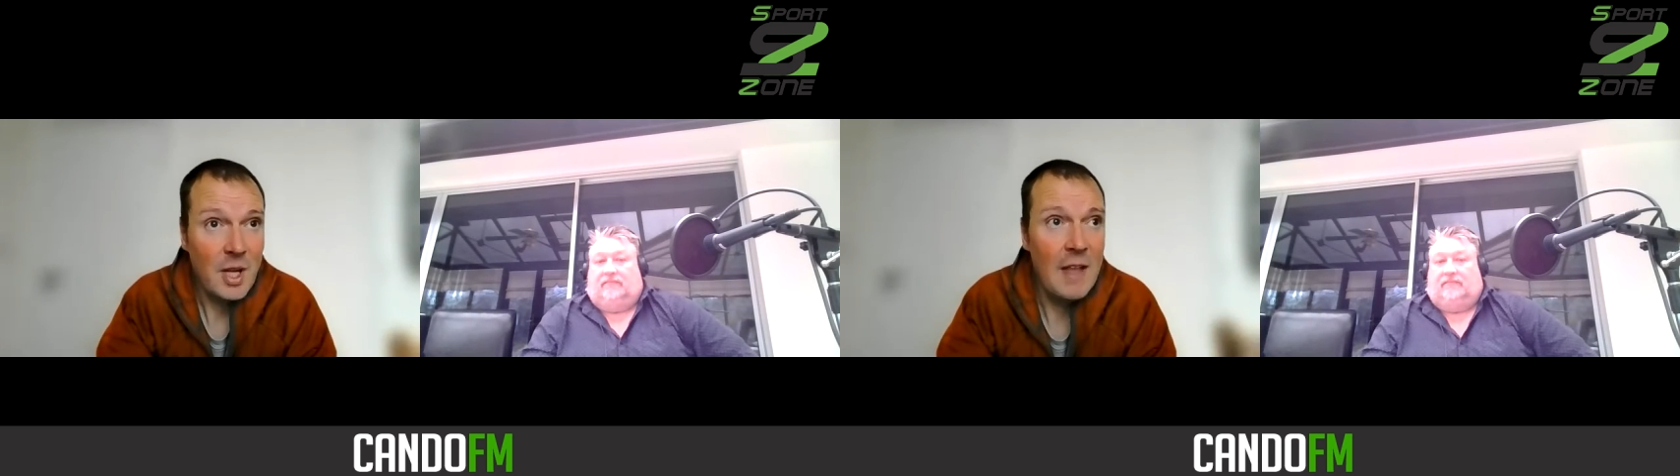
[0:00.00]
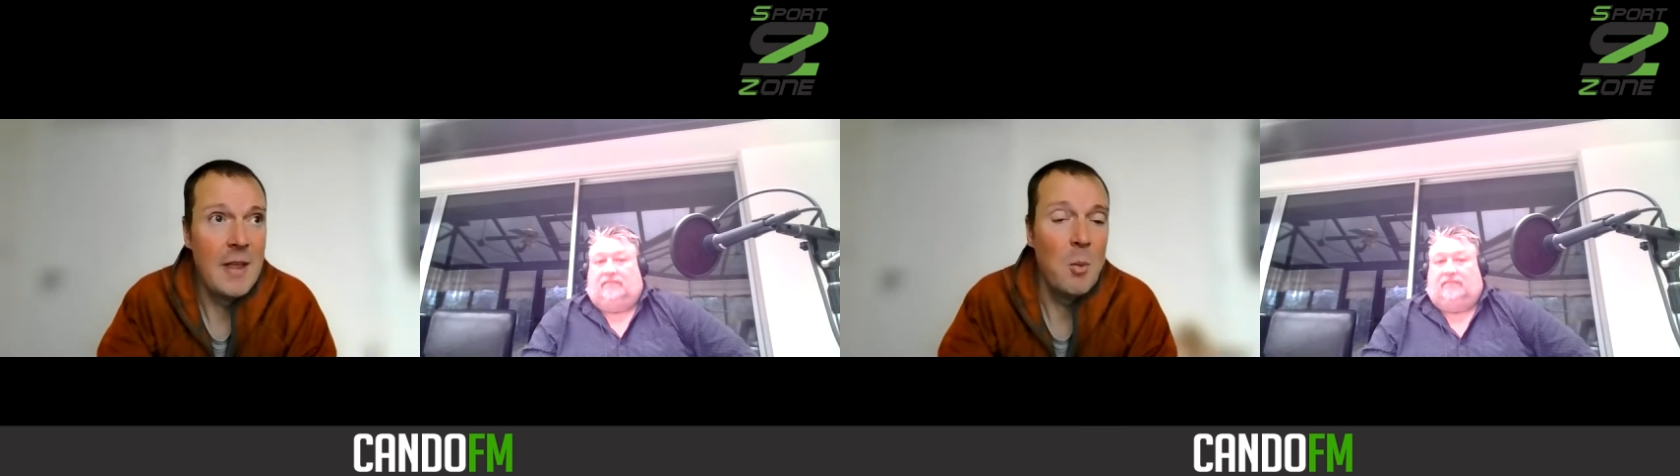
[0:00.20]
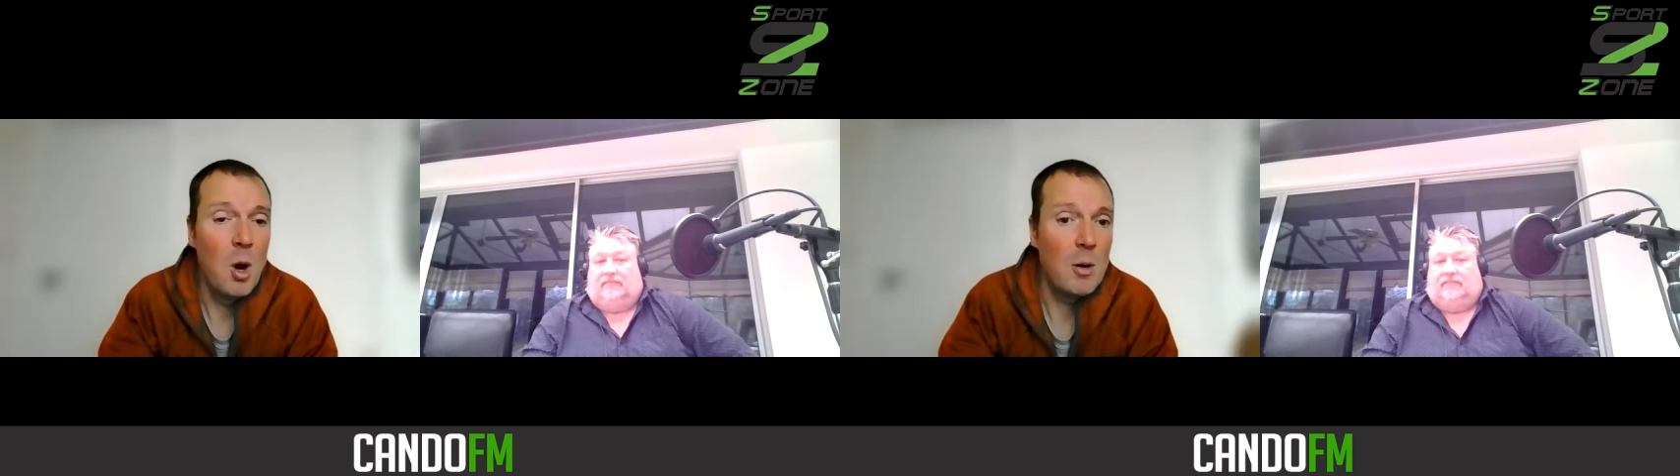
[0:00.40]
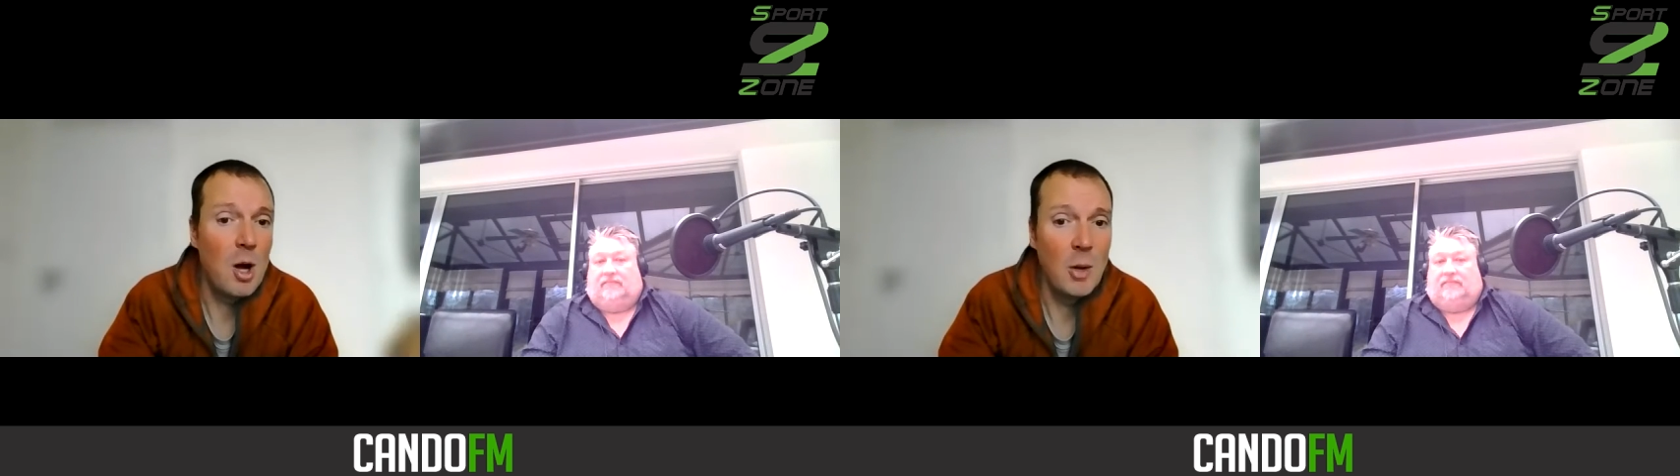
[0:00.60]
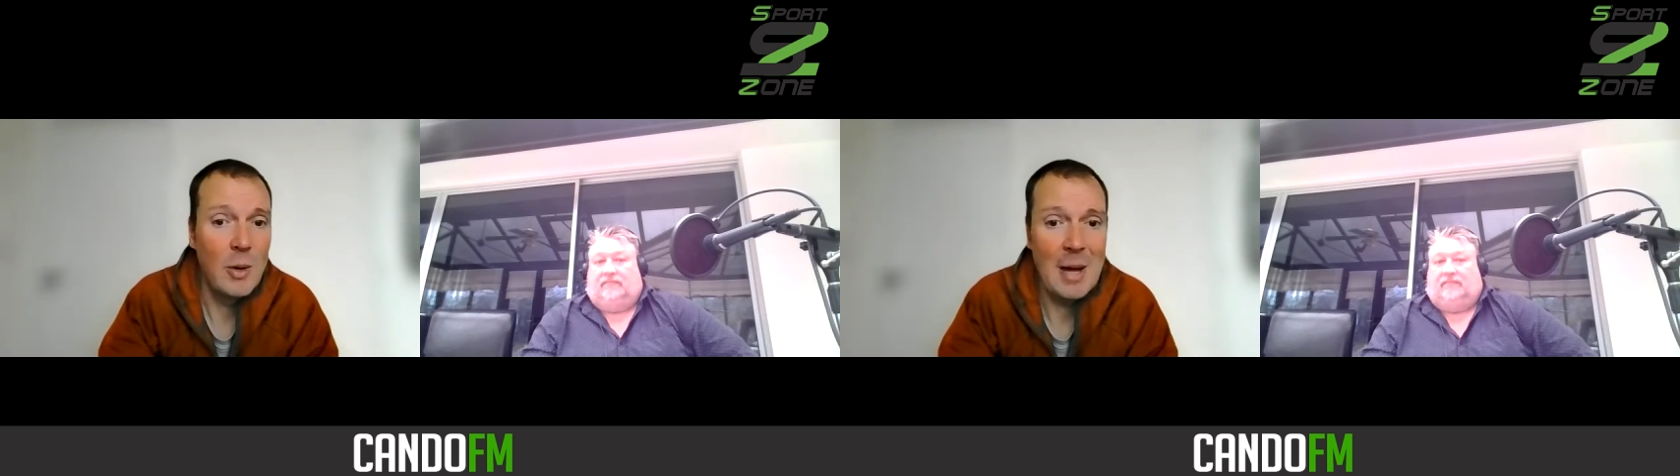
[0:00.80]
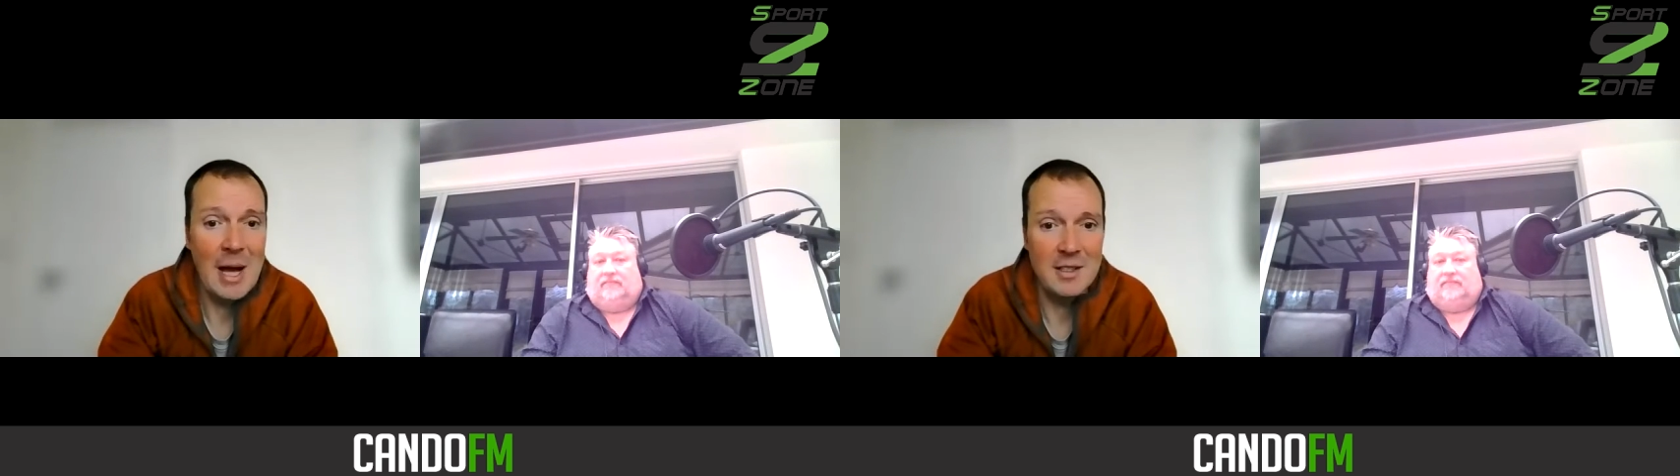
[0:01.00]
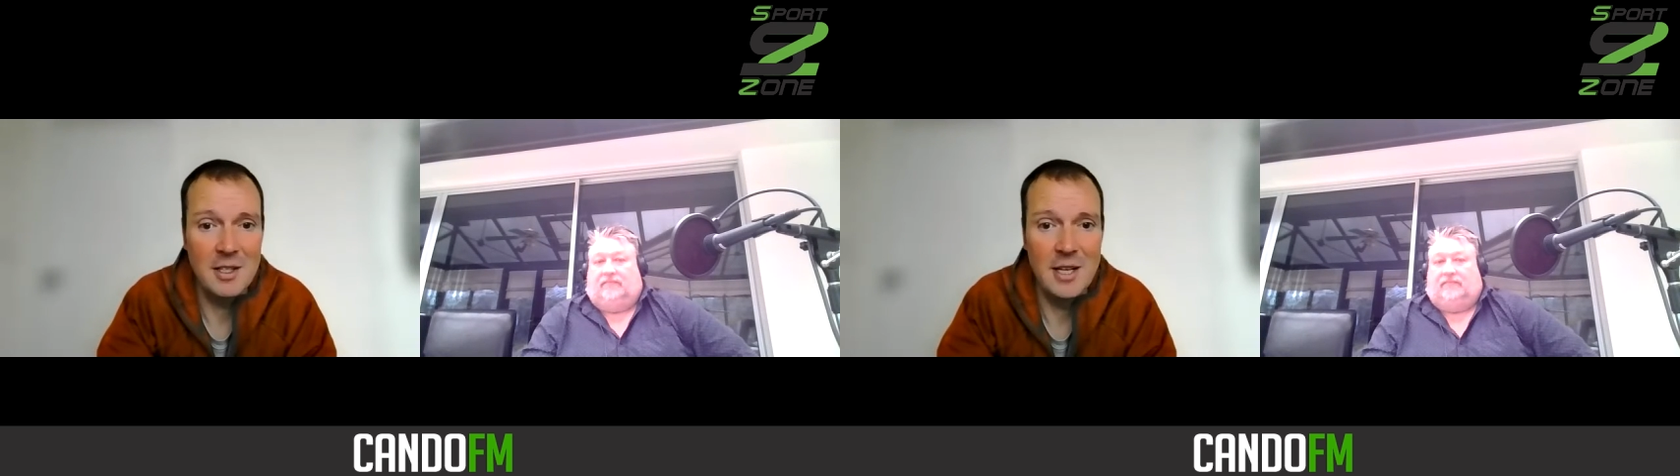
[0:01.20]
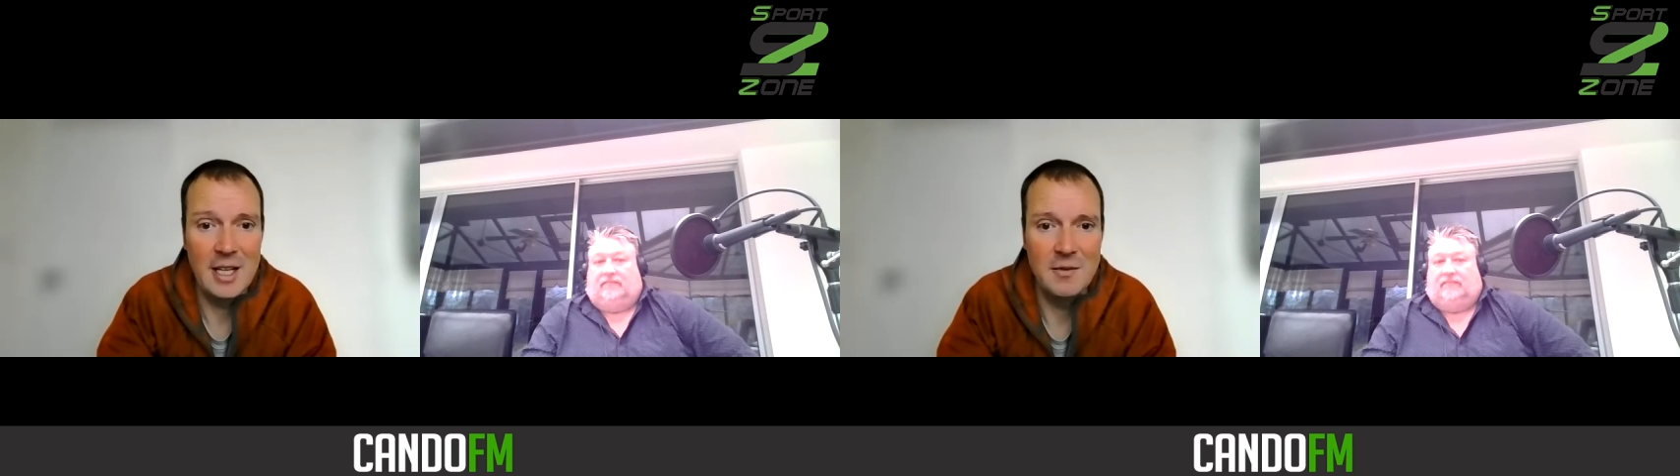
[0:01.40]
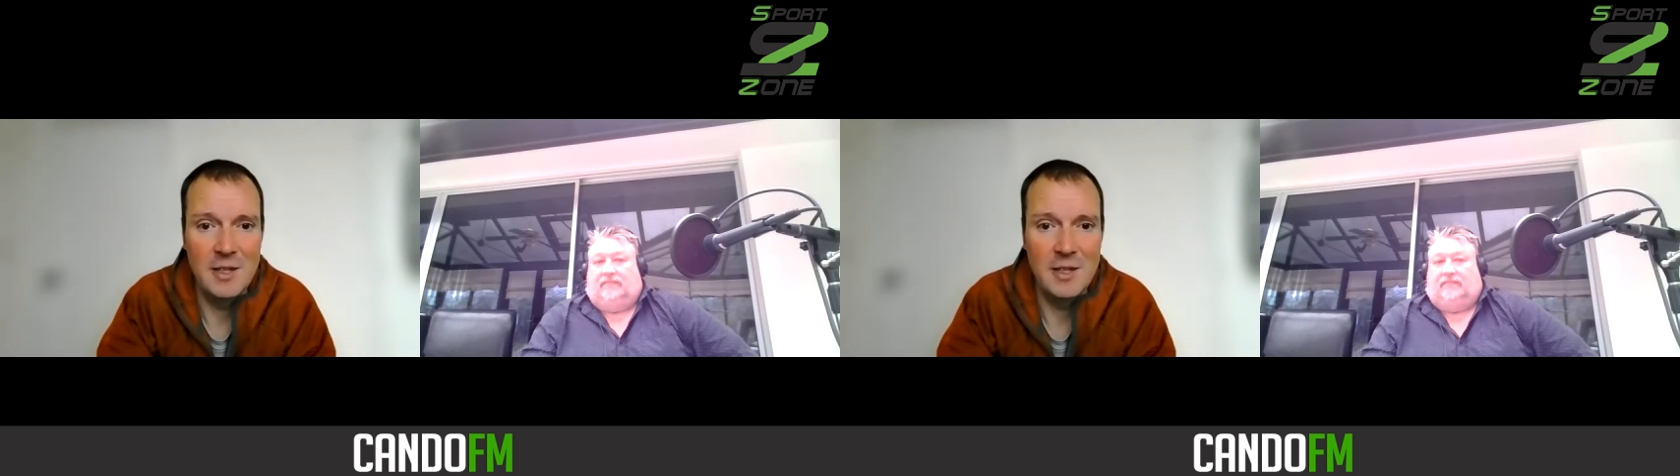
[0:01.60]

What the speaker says: and then walk all the way back to the next